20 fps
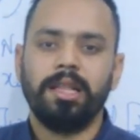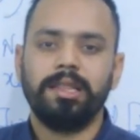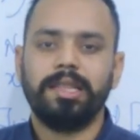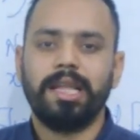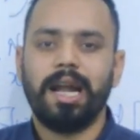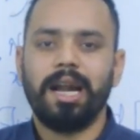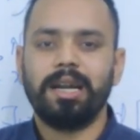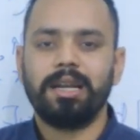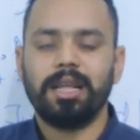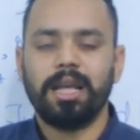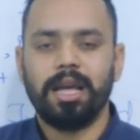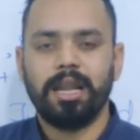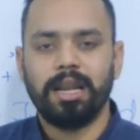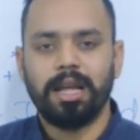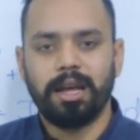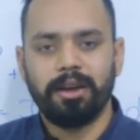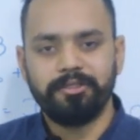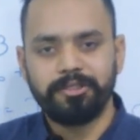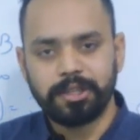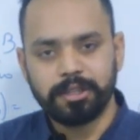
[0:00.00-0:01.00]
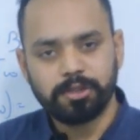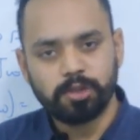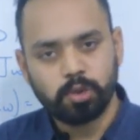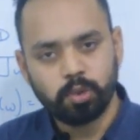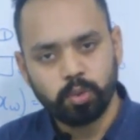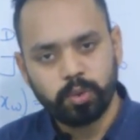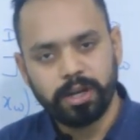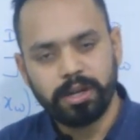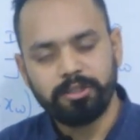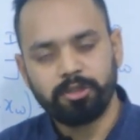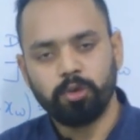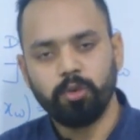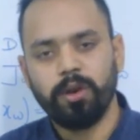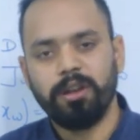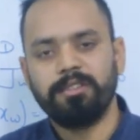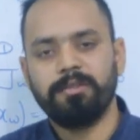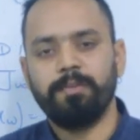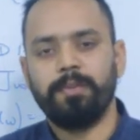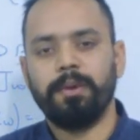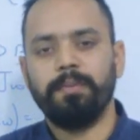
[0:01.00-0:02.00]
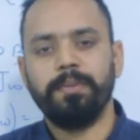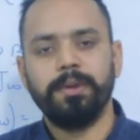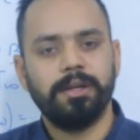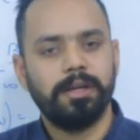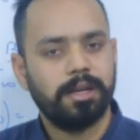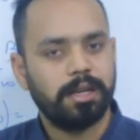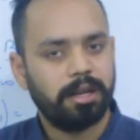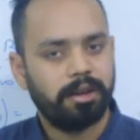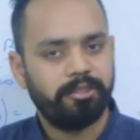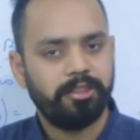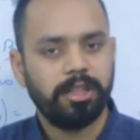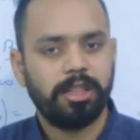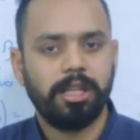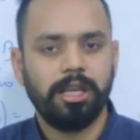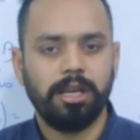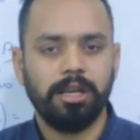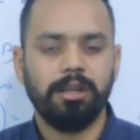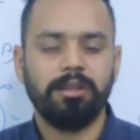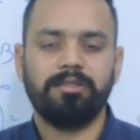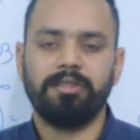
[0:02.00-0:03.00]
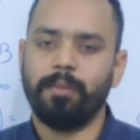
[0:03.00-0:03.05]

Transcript: that an average student who has prepared everything,